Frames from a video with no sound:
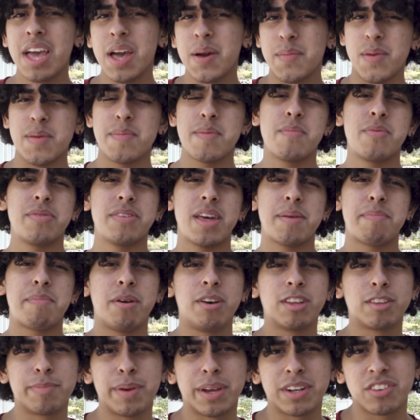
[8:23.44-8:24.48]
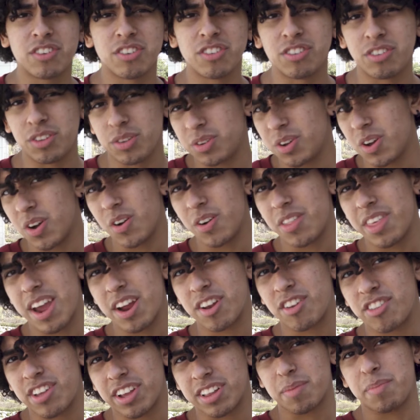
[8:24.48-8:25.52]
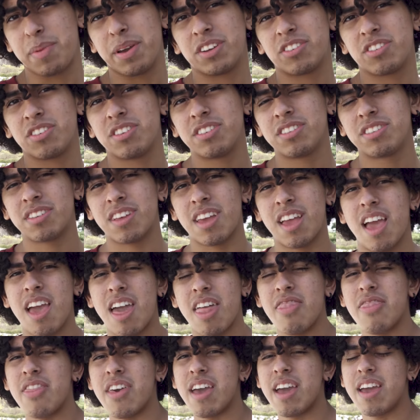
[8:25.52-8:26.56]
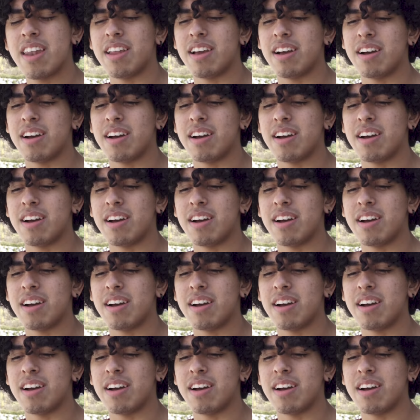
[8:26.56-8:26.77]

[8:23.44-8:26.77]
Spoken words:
Many people that post pictures do go there to take pictures, and then